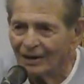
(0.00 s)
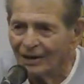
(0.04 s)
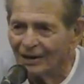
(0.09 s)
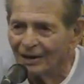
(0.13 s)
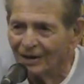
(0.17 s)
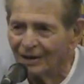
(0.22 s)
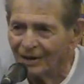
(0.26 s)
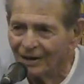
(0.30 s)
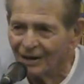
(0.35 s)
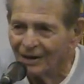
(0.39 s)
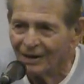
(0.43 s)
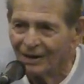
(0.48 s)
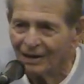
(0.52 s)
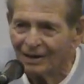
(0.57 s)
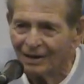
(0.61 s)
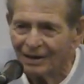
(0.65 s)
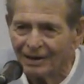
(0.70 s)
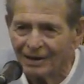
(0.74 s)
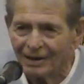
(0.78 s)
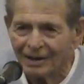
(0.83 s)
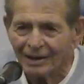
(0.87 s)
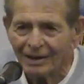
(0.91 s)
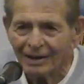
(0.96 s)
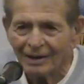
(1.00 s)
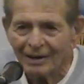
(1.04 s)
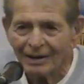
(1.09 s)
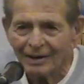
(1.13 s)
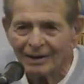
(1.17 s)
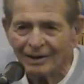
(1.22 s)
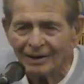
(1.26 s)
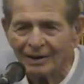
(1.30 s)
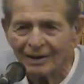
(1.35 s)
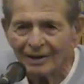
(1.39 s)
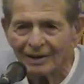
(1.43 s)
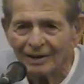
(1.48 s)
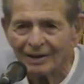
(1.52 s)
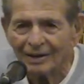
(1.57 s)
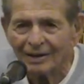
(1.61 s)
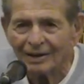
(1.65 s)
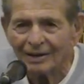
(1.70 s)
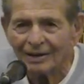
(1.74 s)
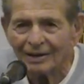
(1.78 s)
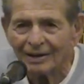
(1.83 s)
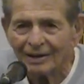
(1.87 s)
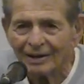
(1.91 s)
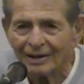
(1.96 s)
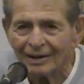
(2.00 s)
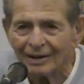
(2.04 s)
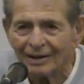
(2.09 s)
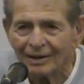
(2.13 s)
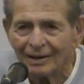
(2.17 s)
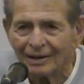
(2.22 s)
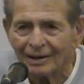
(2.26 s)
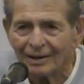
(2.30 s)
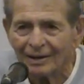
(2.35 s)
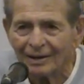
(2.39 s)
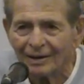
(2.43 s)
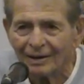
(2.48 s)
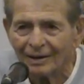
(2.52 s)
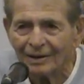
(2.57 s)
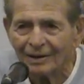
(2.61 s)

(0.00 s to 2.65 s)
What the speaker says: This person isn't speaking.